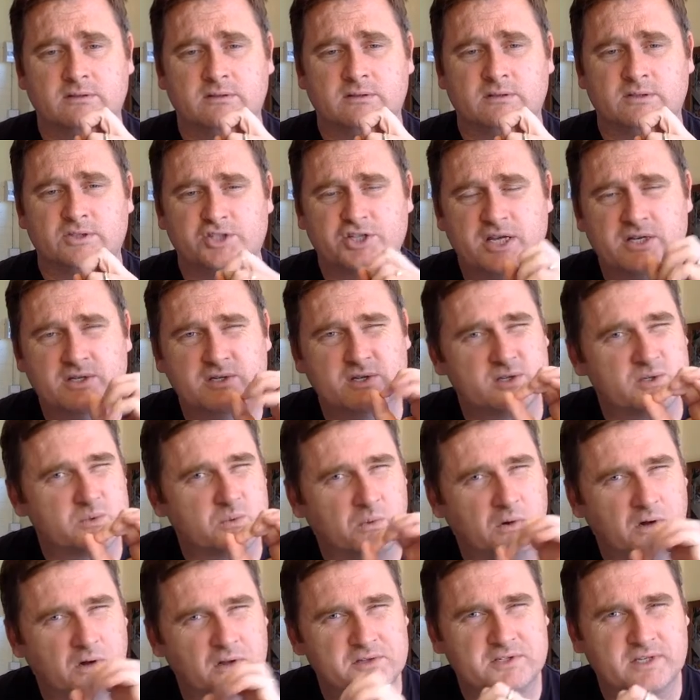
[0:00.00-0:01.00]
Jesus
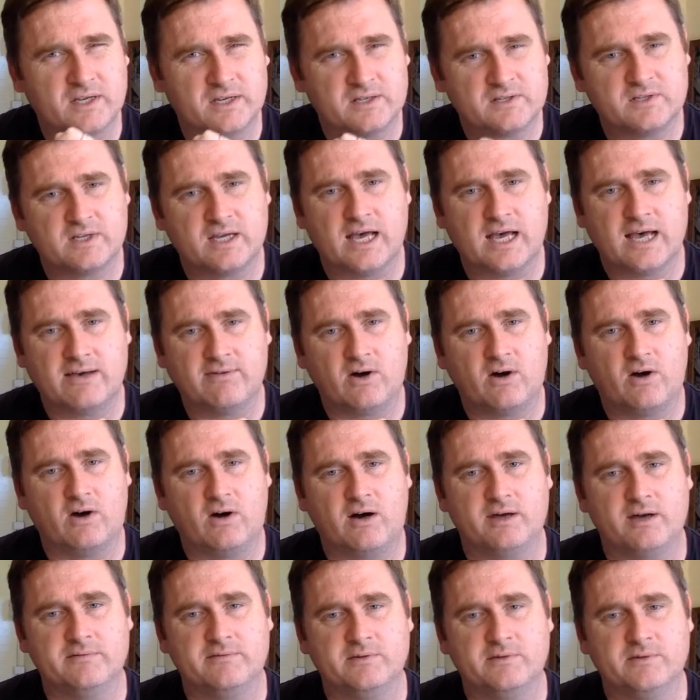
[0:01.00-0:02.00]
wants us to have a
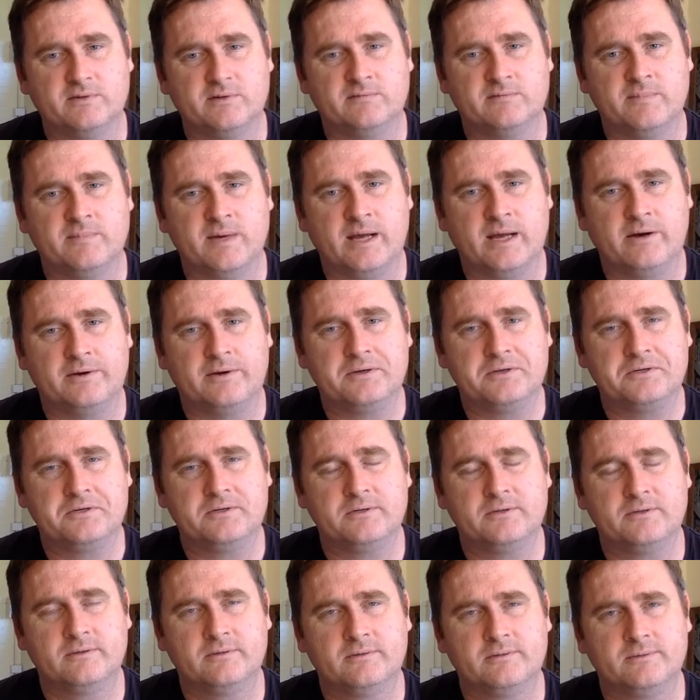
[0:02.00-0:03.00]
high view of marriage
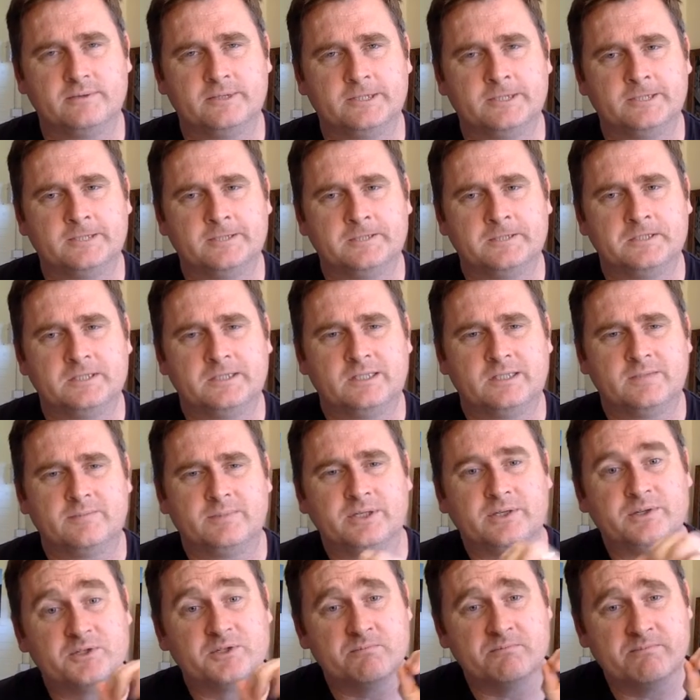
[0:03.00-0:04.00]

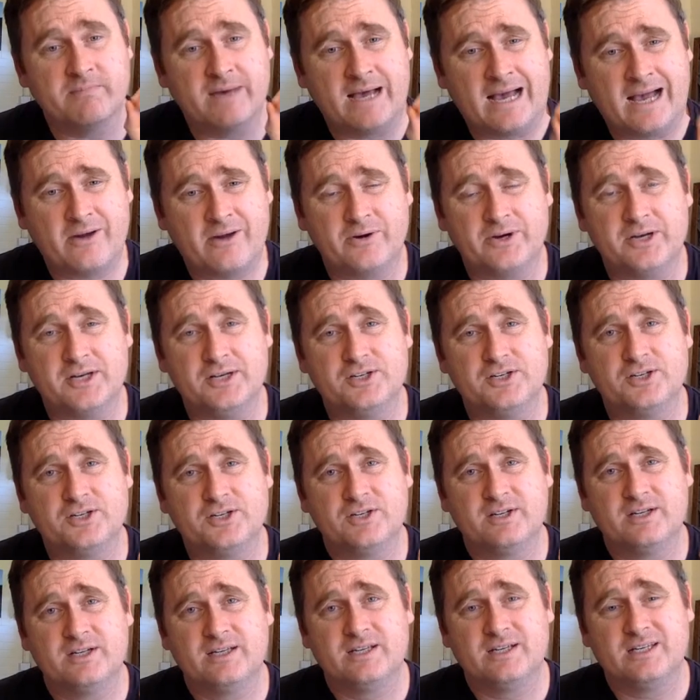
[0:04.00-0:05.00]
because marriage
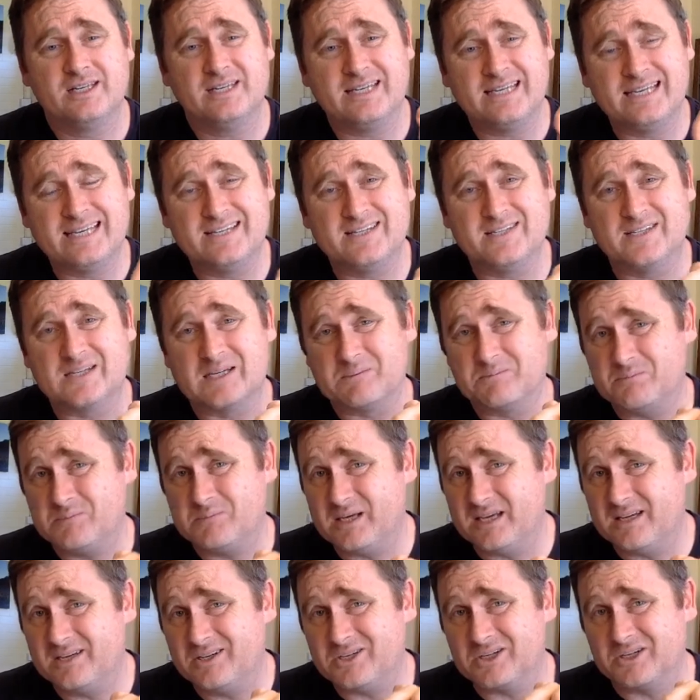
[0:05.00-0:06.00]
is a
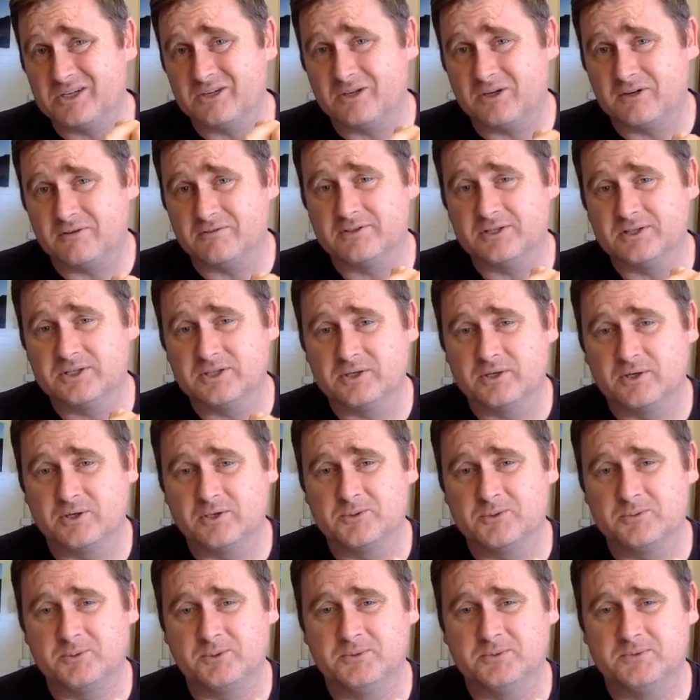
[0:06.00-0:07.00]
picture of the
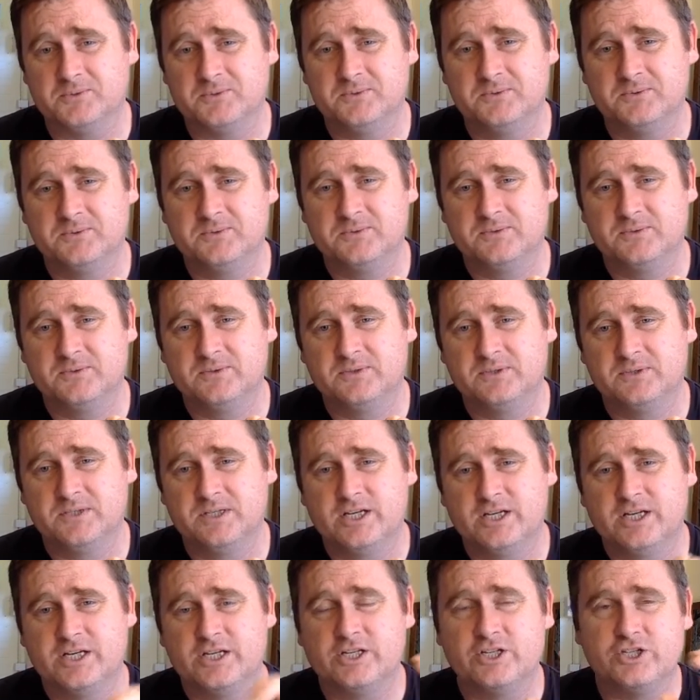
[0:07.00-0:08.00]
gospel.
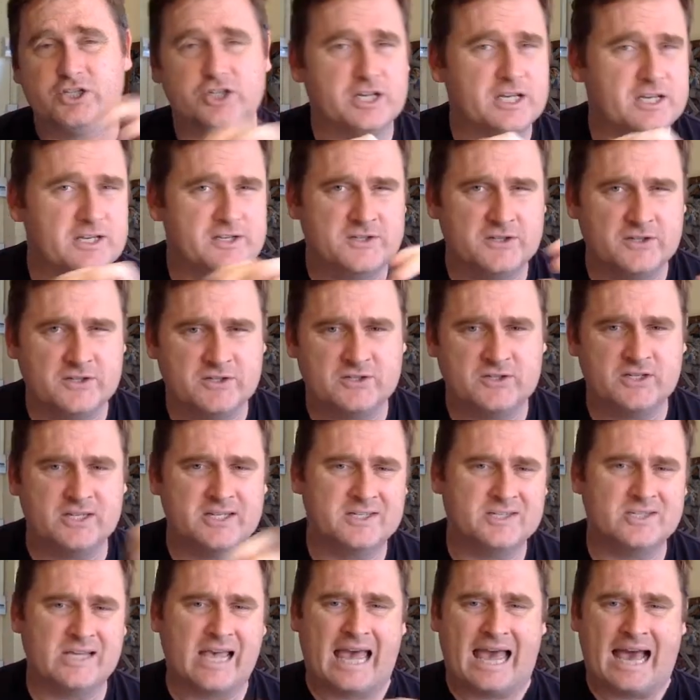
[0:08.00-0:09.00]
Jesus
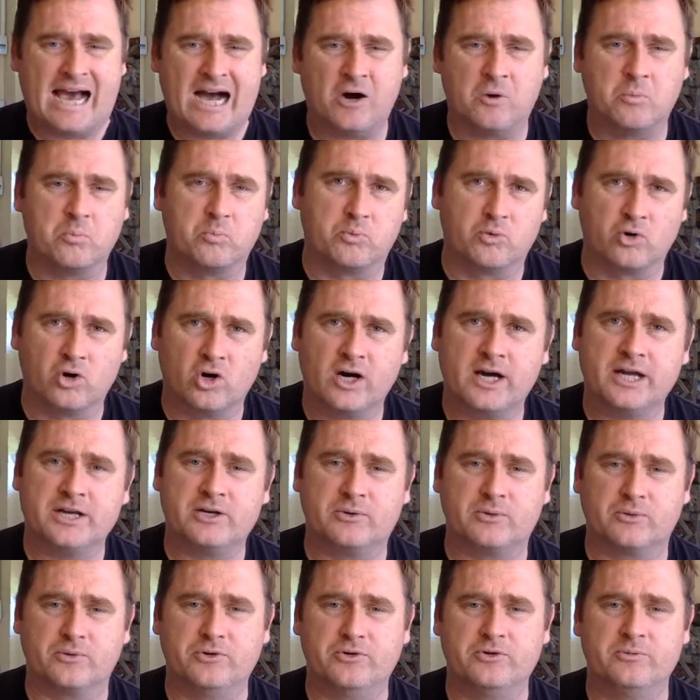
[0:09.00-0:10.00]
is our
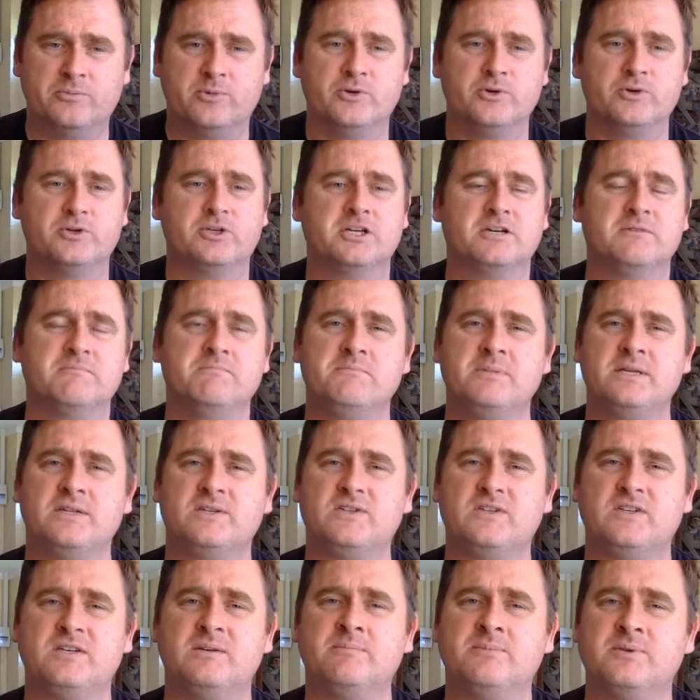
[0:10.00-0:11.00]
bridegroom who
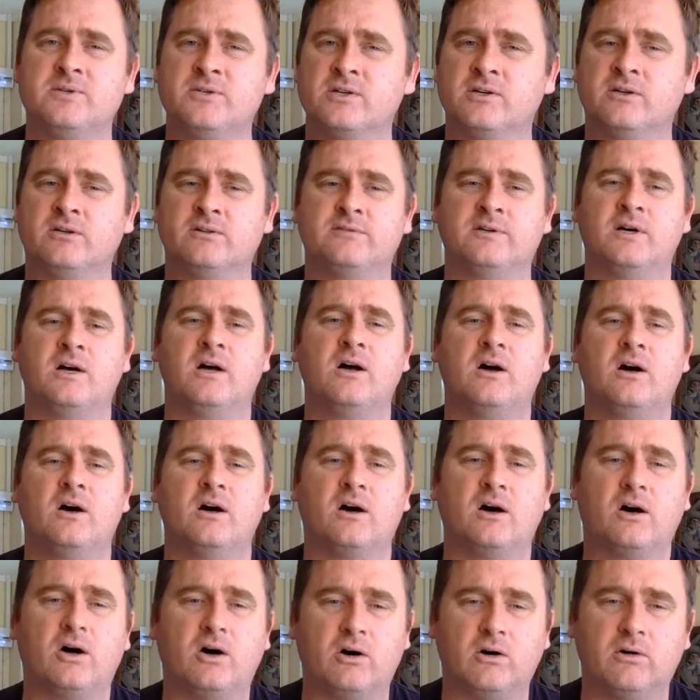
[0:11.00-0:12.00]
commits himself
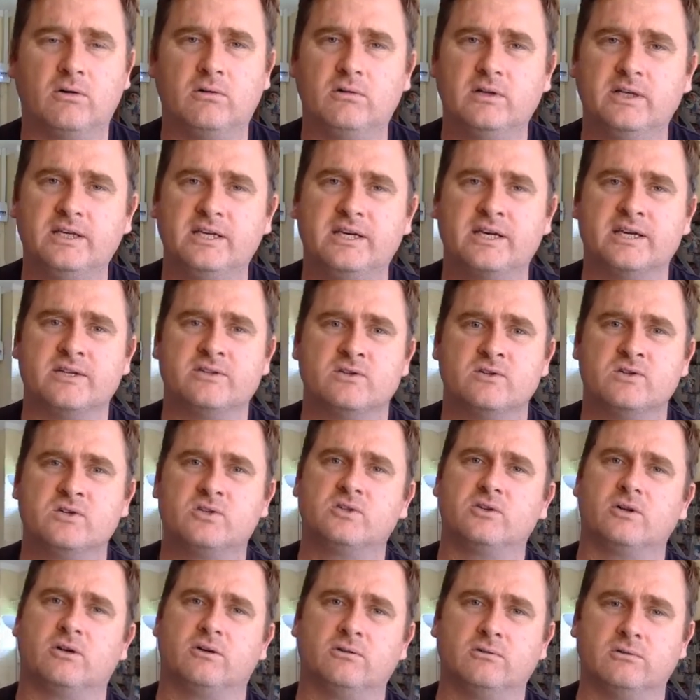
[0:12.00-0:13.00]
wholly and
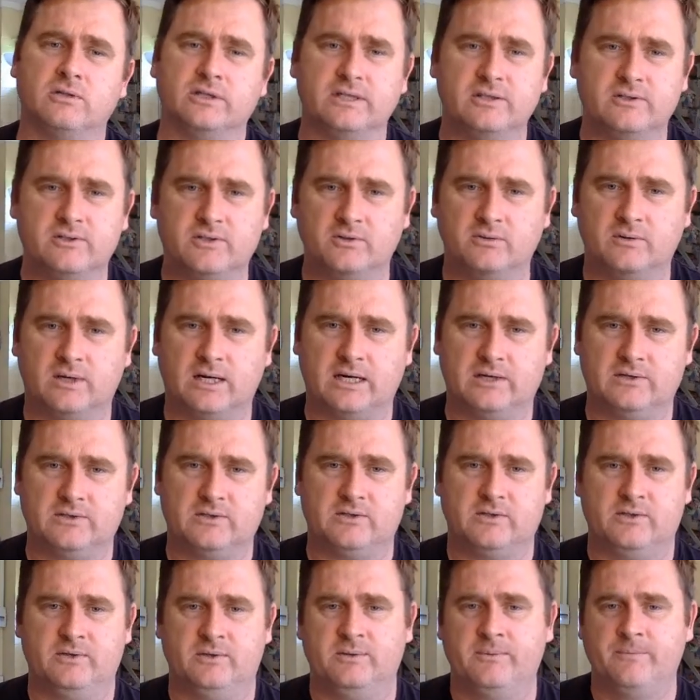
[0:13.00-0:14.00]
solely to
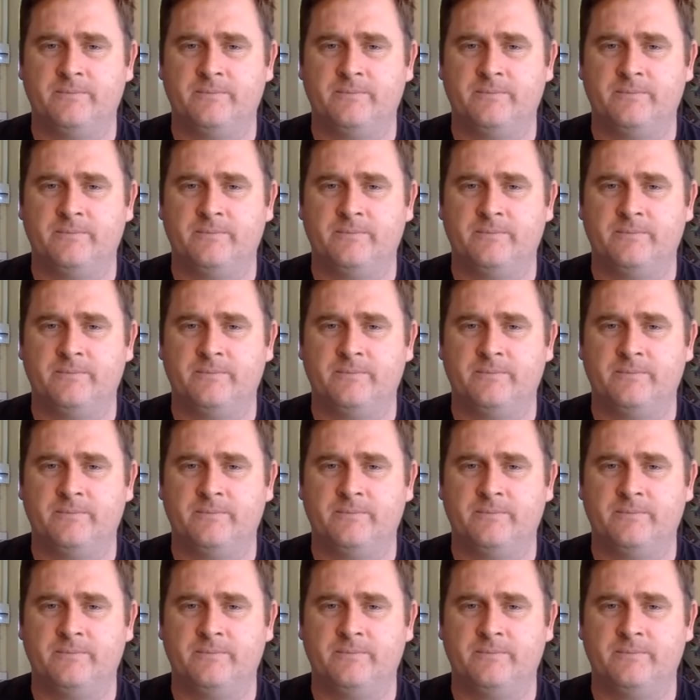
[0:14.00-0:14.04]
us.